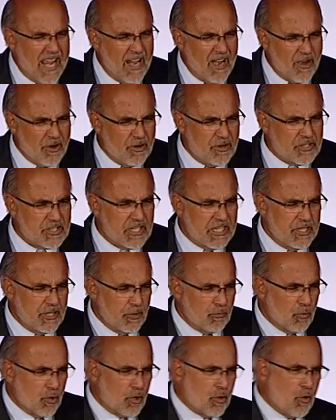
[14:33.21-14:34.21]
errors in
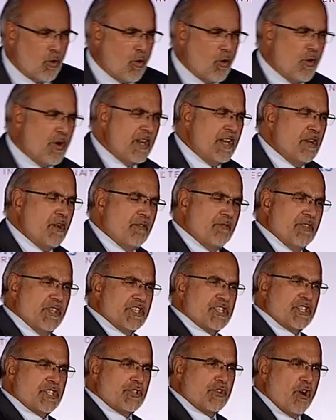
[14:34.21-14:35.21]
the recording of
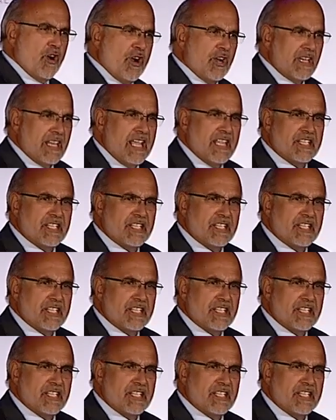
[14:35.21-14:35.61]
the start